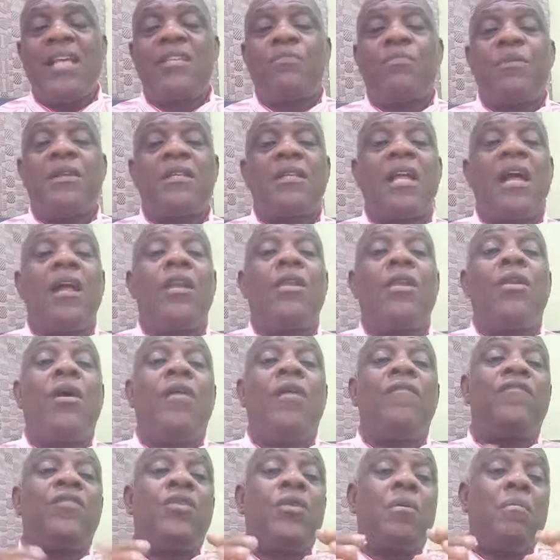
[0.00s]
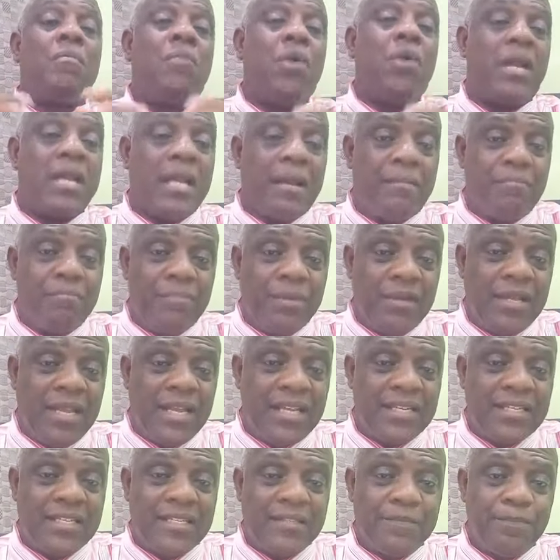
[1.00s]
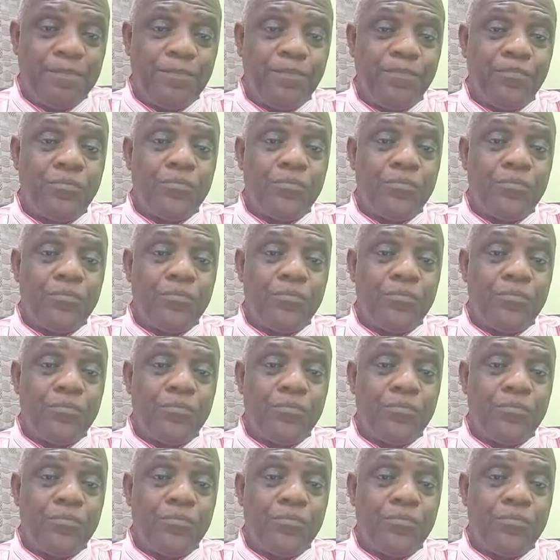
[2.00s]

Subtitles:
asked Peter, love you more than this?